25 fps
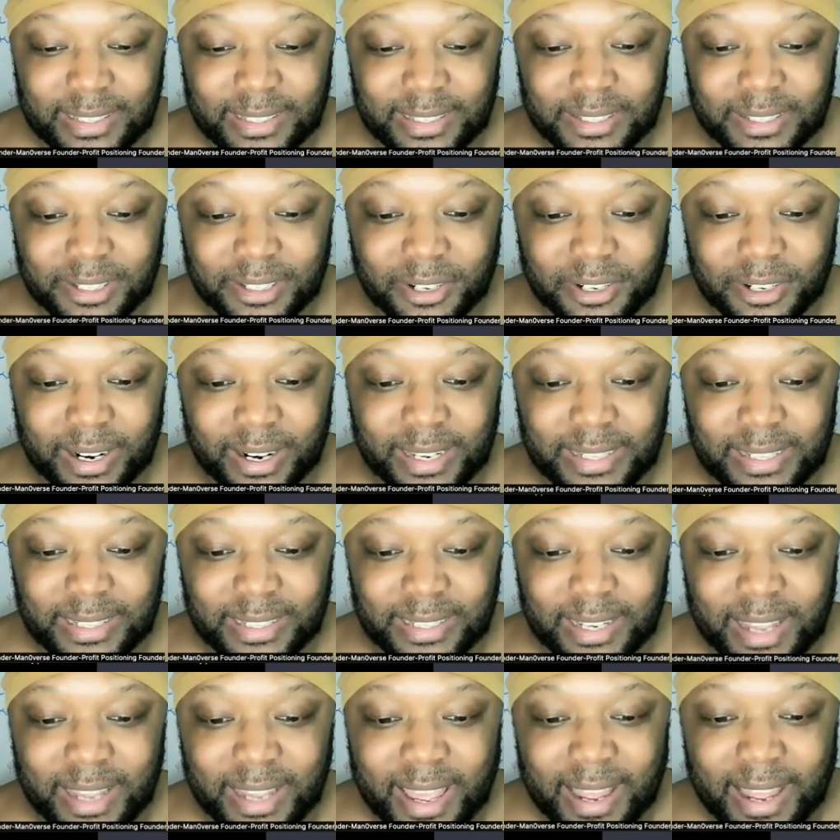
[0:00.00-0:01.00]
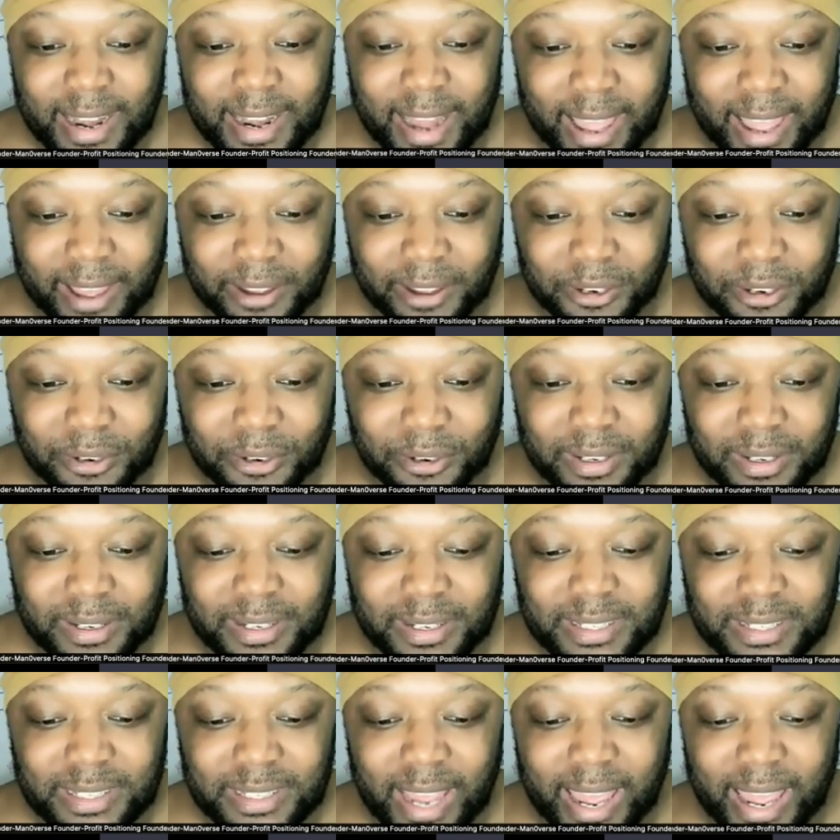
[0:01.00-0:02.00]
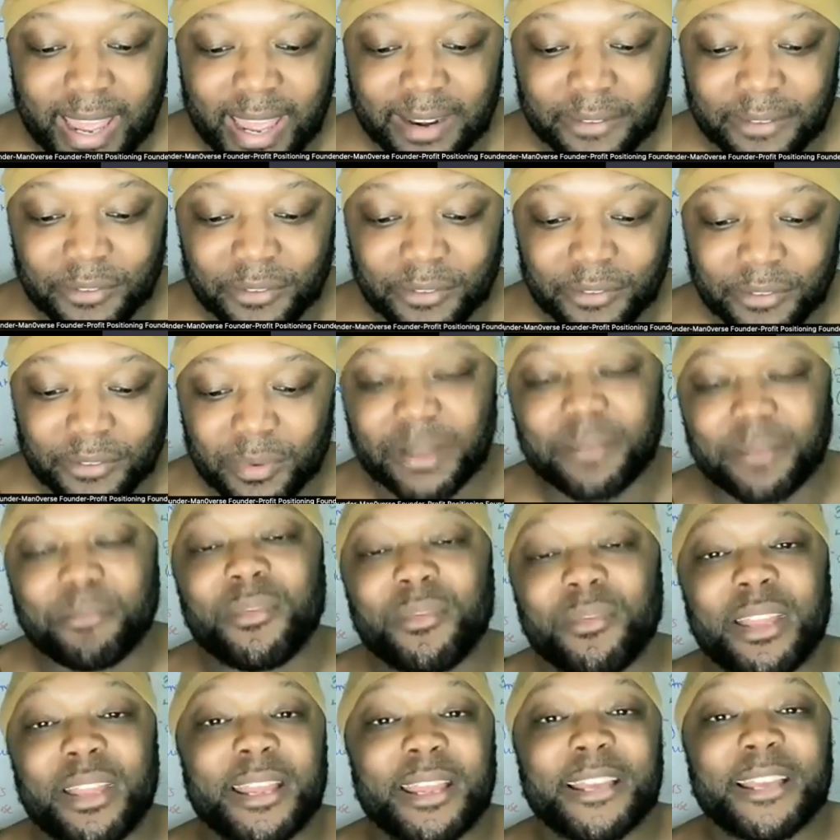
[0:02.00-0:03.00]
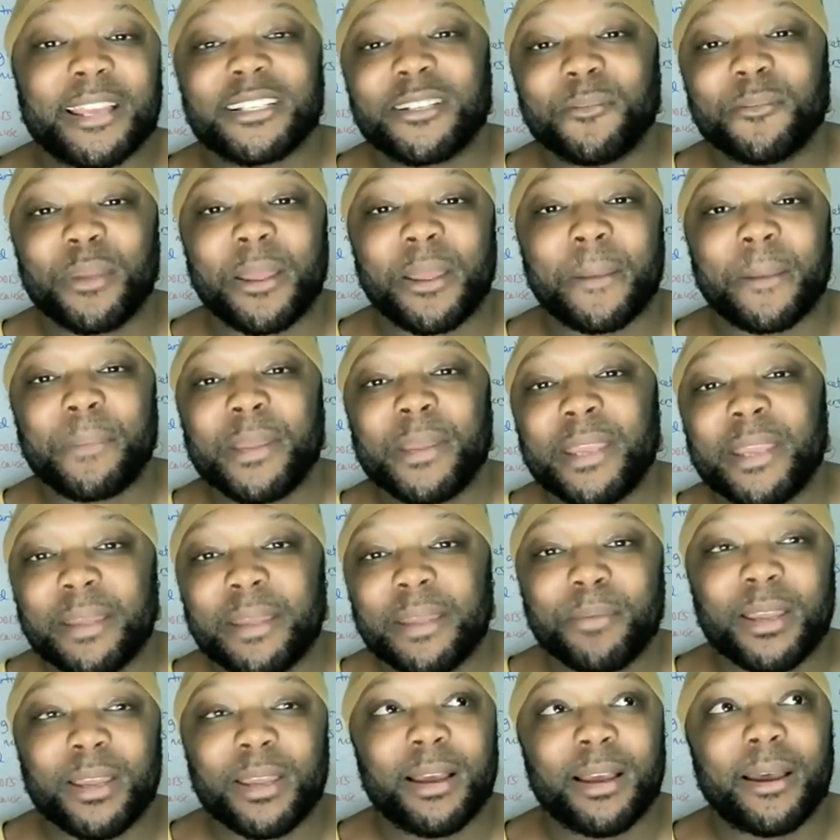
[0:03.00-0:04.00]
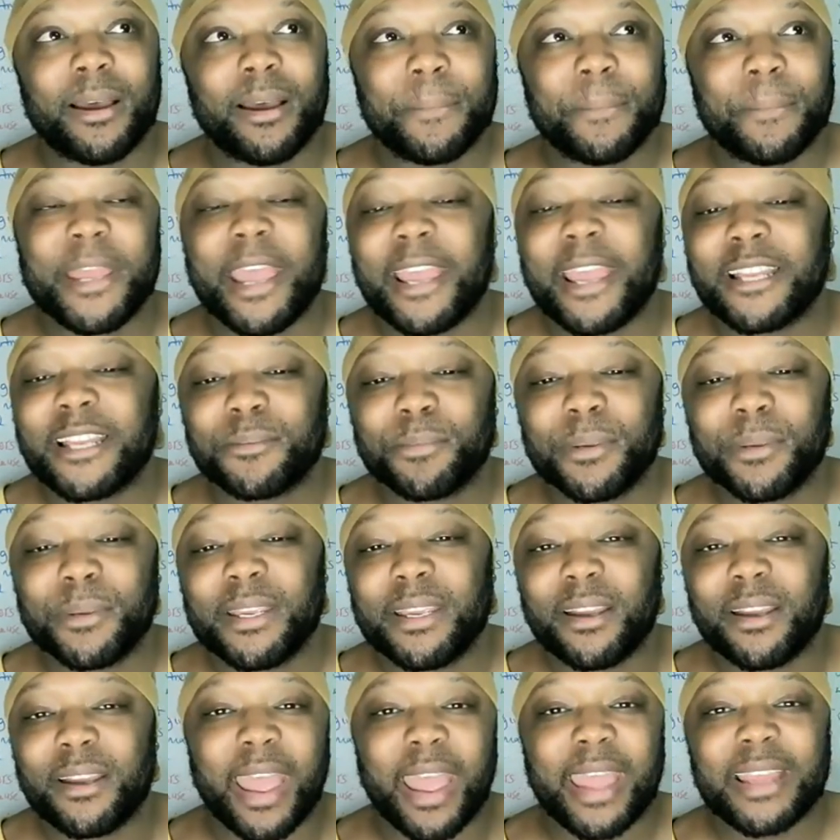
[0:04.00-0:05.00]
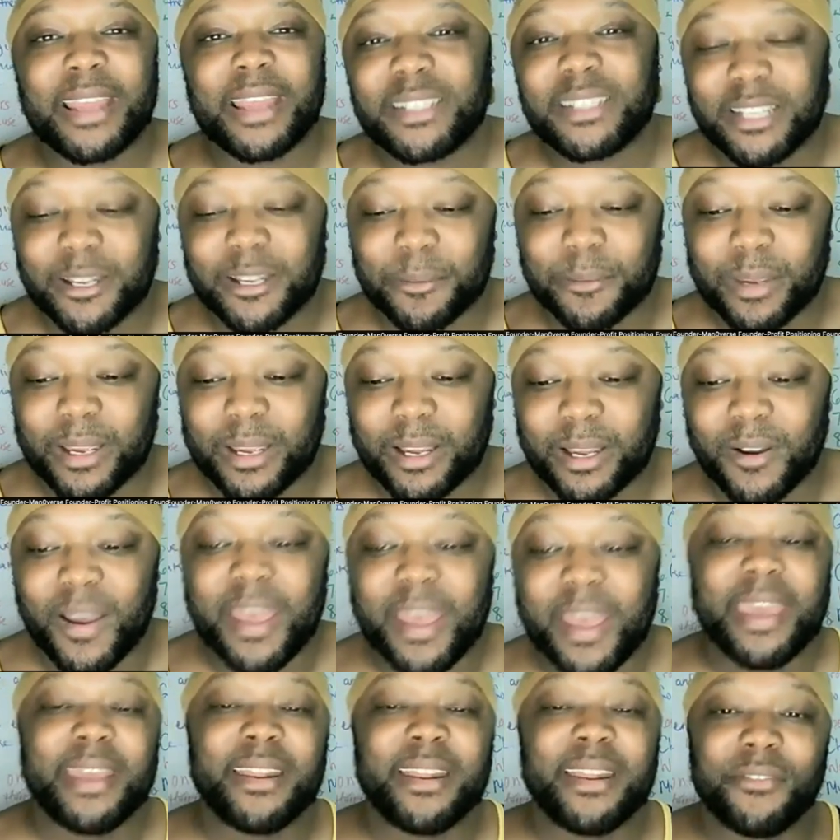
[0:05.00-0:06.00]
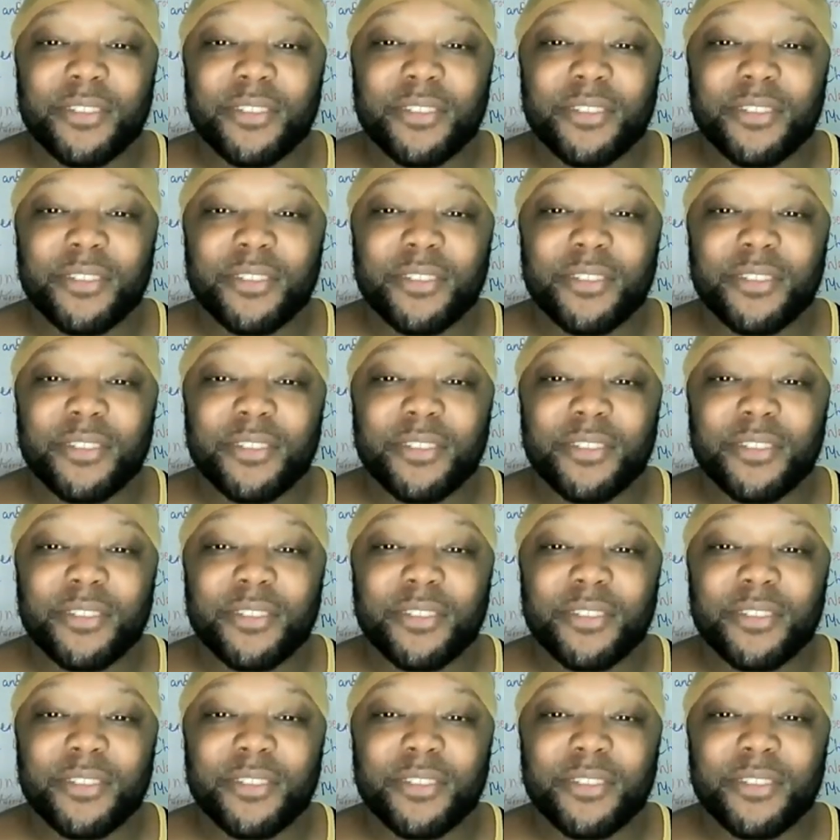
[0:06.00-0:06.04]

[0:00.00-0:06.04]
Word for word: This is crazy. Now you can decide if you want things to be in P, uh, PHP or HTML.